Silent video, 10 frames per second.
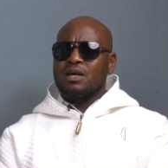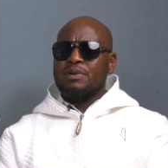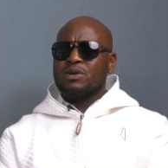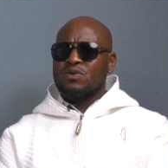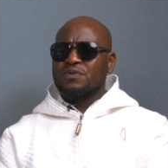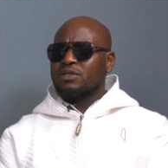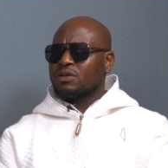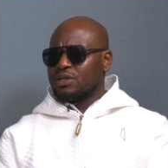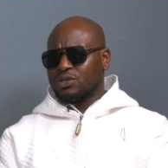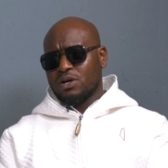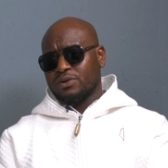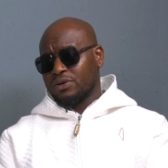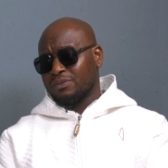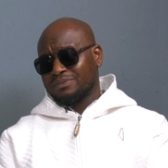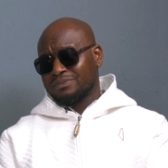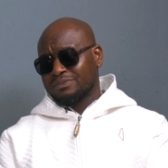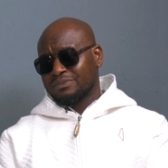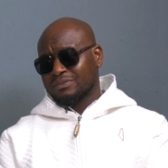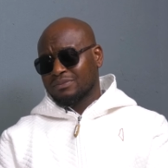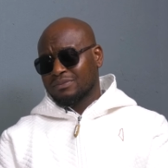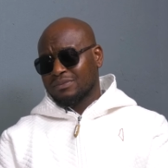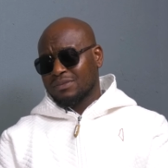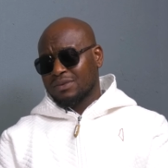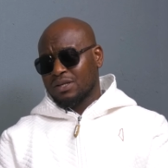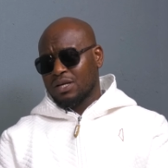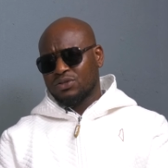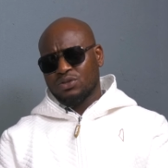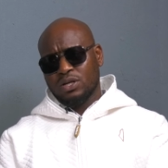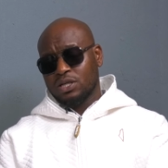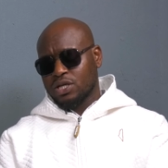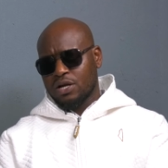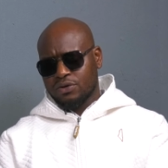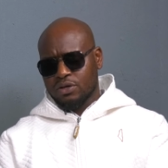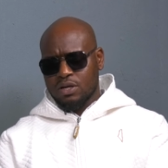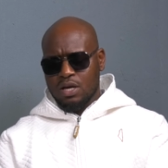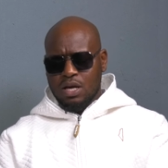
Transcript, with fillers: urban grooves is not a genre it's not a genre